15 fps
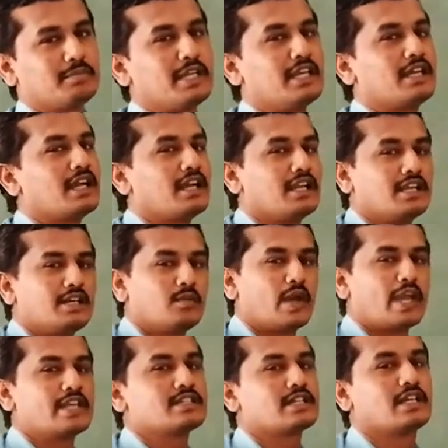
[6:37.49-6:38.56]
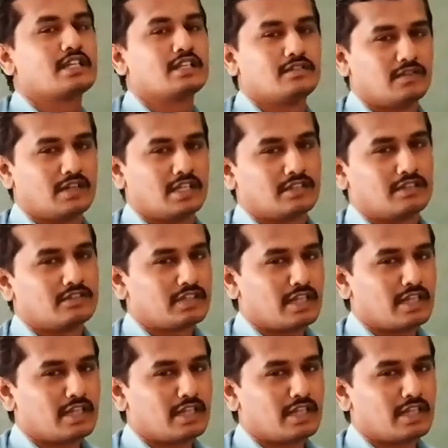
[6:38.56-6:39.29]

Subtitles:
pink colored, white colored flowers.